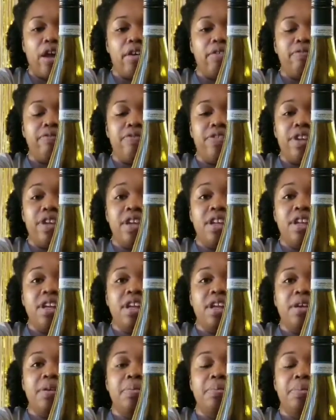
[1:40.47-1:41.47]

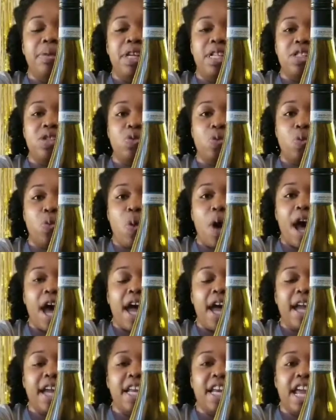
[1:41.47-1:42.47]
Vin means
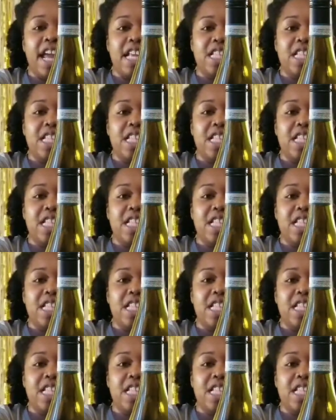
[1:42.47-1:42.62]
wine,